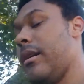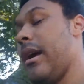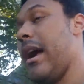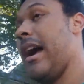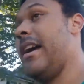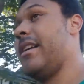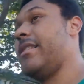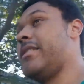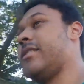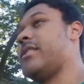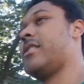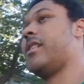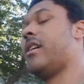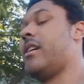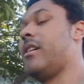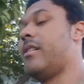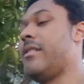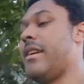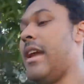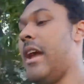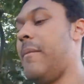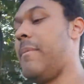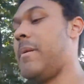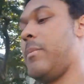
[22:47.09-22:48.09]
And
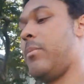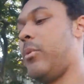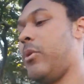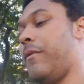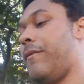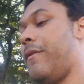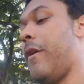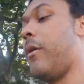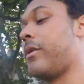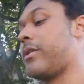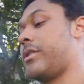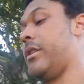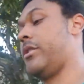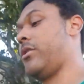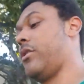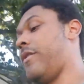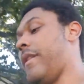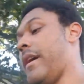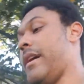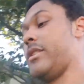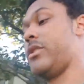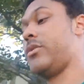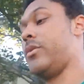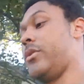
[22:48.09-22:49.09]
yeah, people were focusing
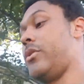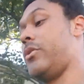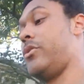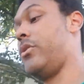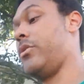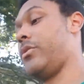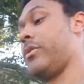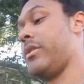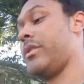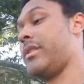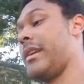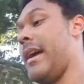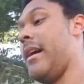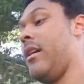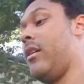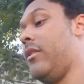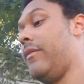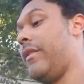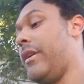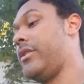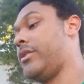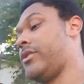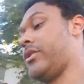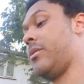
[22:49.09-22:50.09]
on that, so you could tell
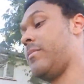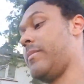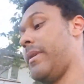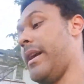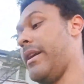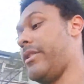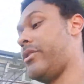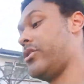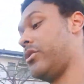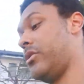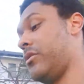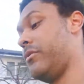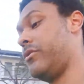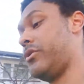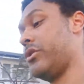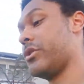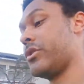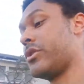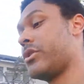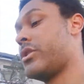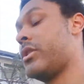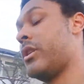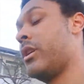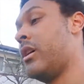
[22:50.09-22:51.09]
eventually, but I should have
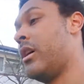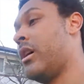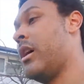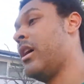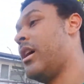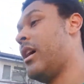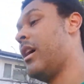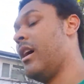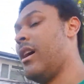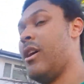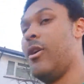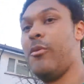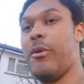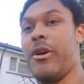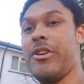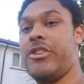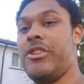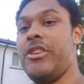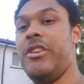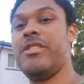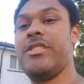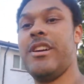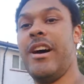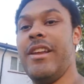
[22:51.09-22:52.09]
just, what I
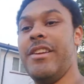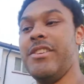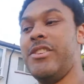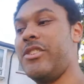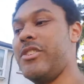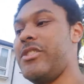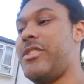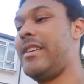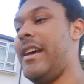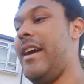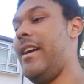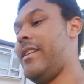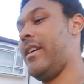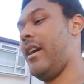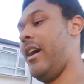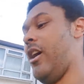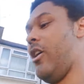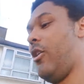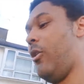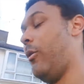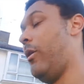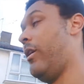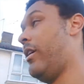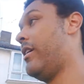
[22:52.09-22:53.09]
should have done is just said,
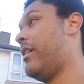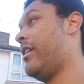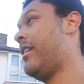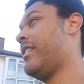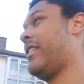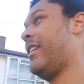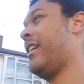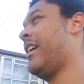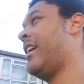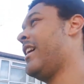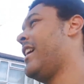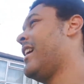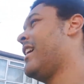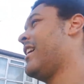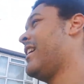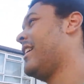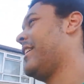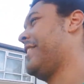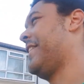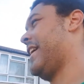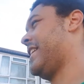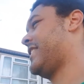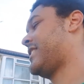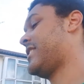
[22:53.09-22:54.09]
oh,
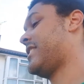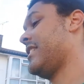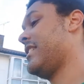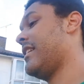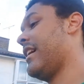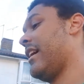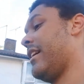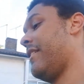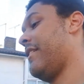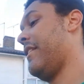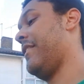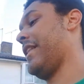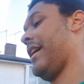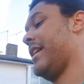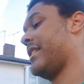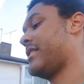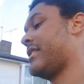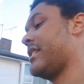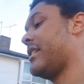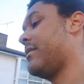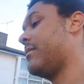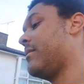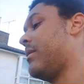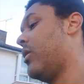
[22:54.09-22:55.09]
in that scene,
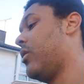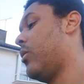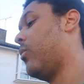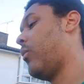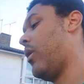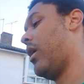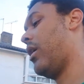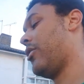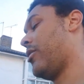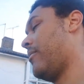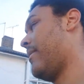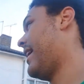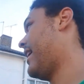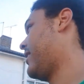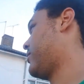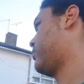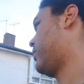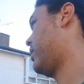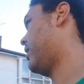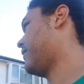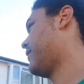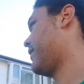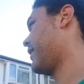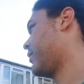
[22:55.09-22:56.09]
one of them had
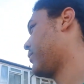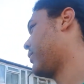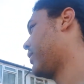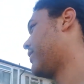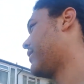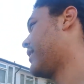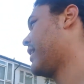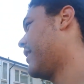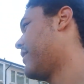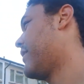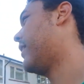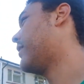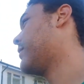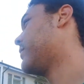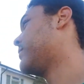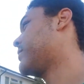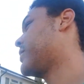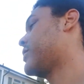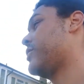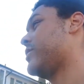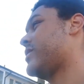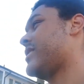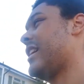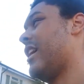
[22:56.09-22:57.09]
one thing and one the other,
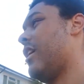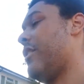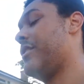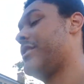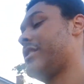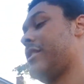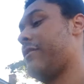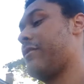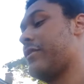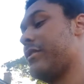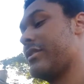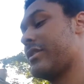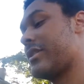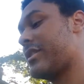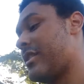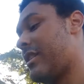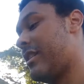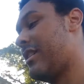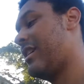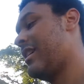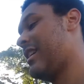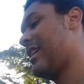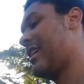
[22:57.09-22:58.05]
could you tell the difference?